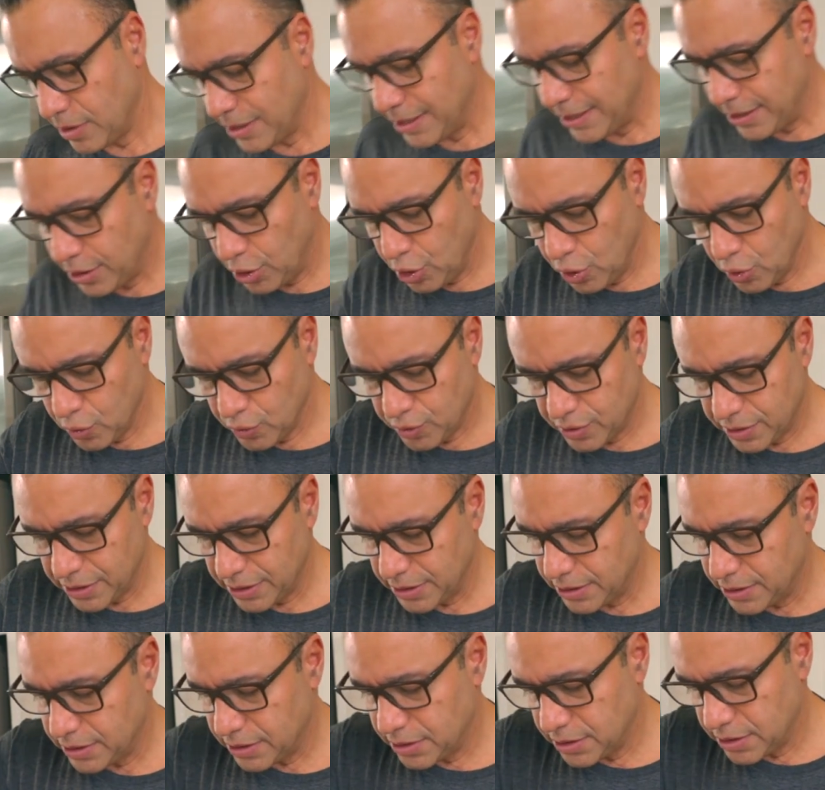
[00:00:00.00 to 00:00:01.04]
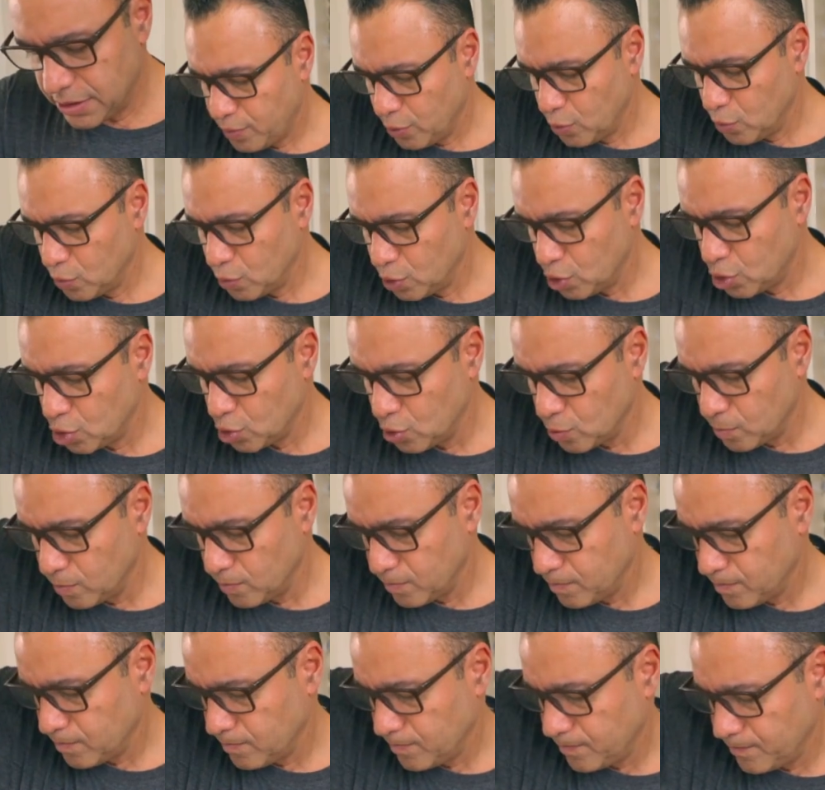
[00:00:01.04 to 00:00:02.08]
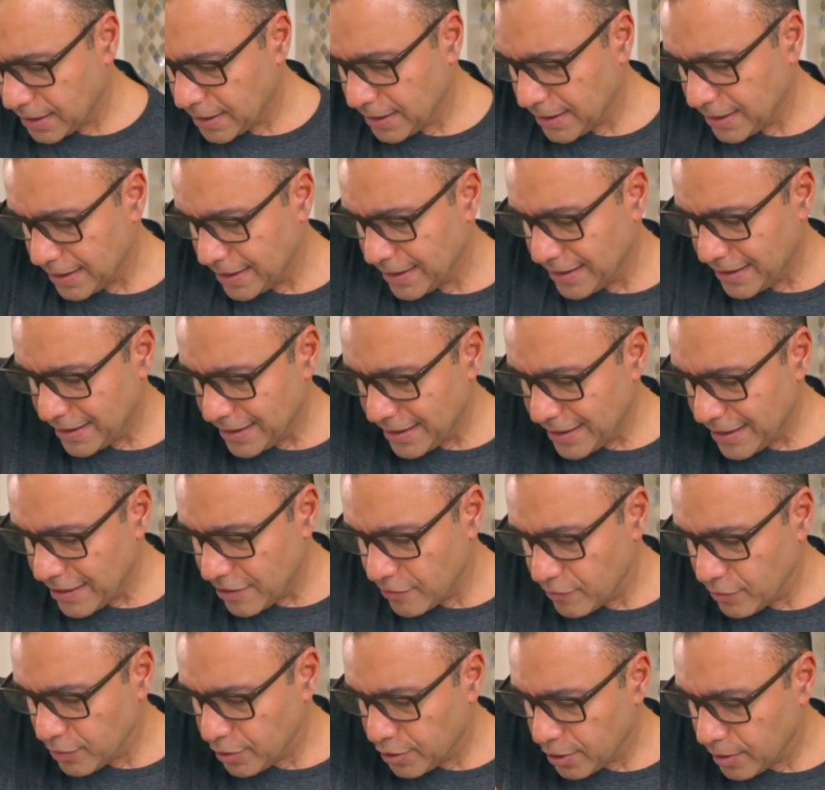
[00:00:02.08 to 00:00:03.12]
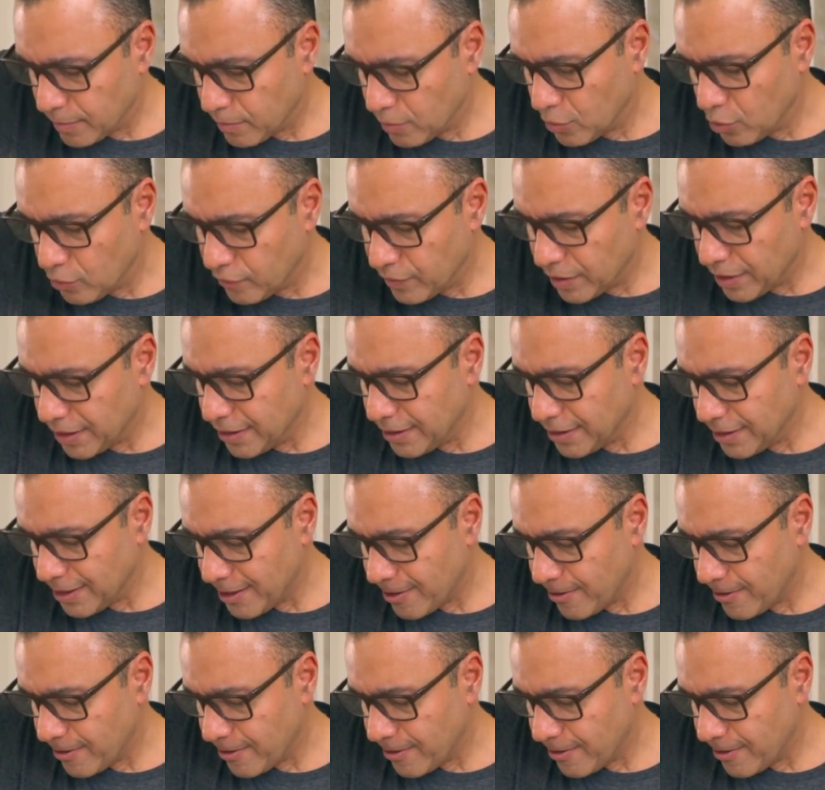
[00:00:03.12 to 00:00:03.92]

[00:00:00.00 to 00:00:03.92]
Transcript: go ahead and use this spoon to get everything moving in